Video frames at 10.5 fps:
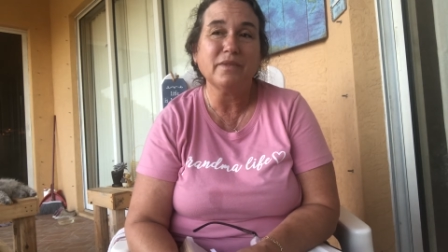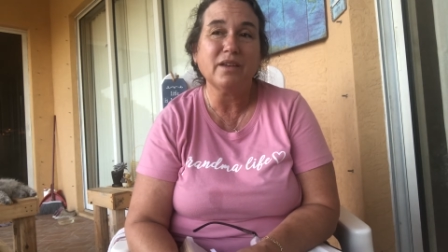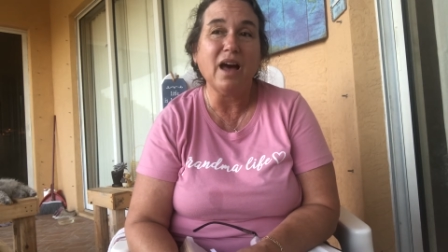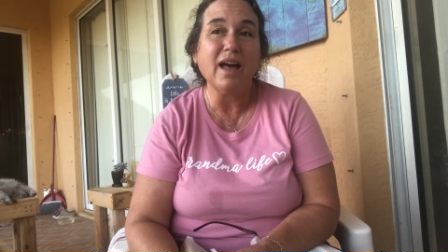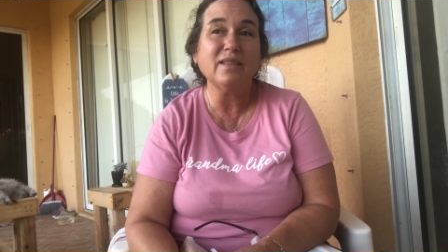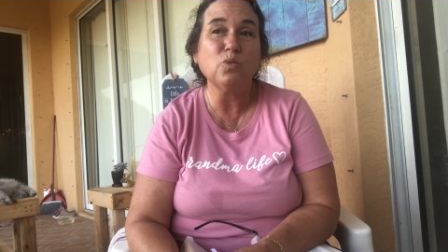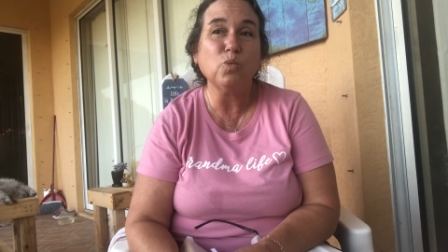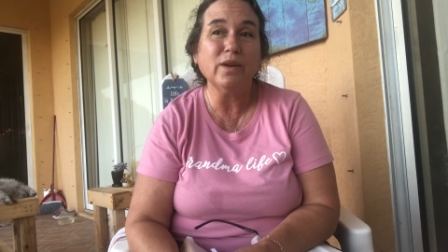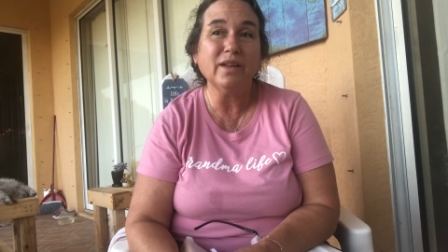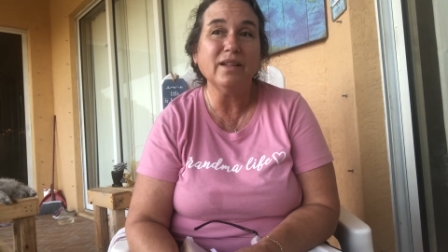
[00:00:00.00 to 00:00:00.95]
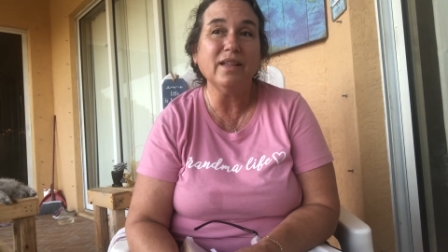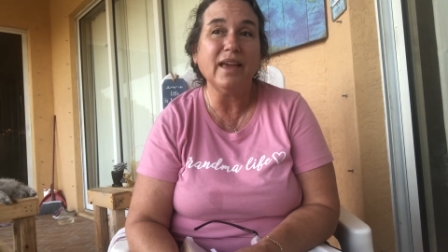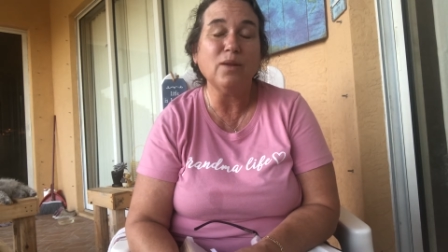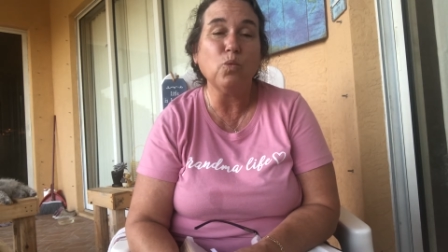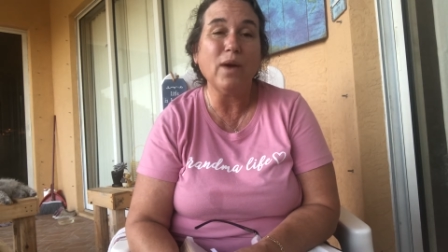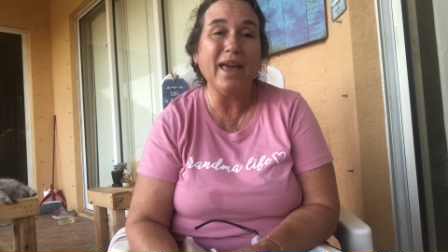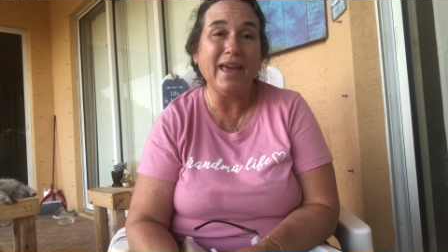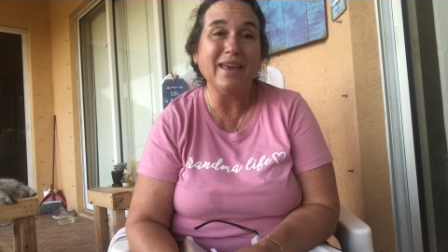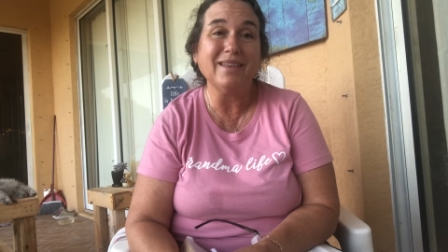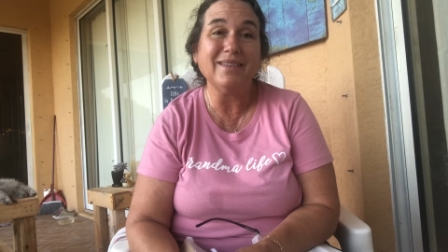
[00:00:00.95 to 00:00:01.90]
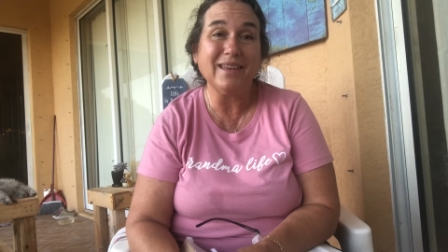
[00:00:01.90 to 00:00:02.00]
God's will and way
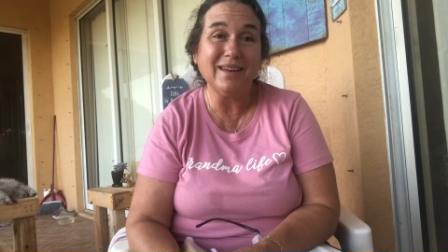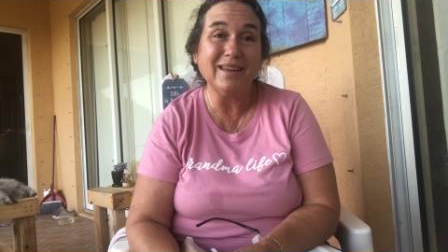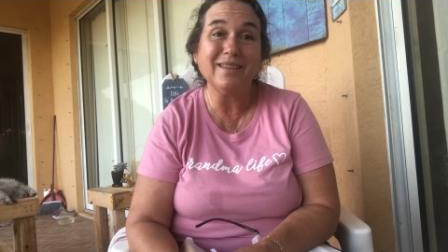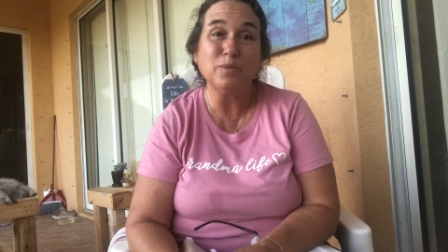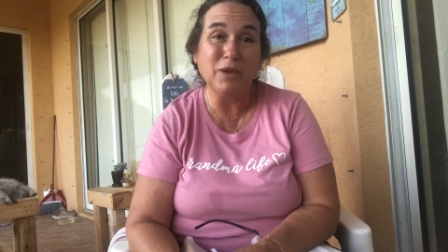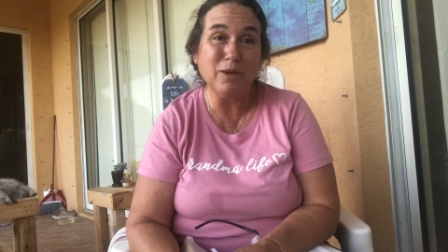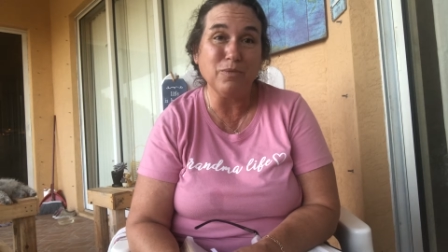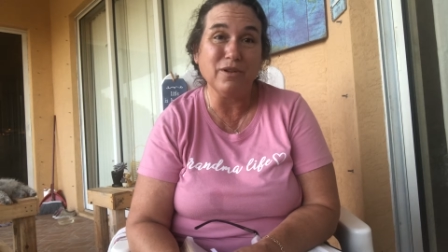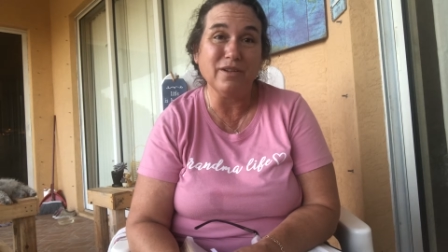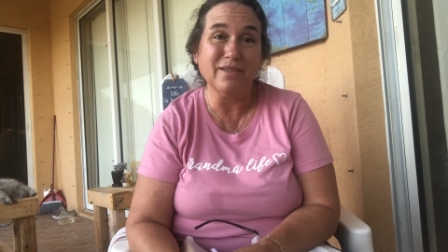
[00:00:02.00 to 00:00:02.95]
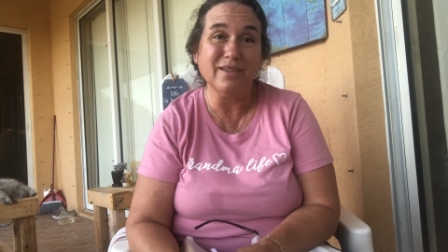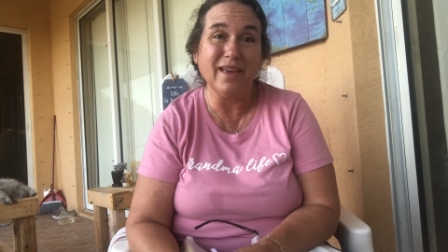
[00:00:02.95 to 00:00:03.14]
is in his people.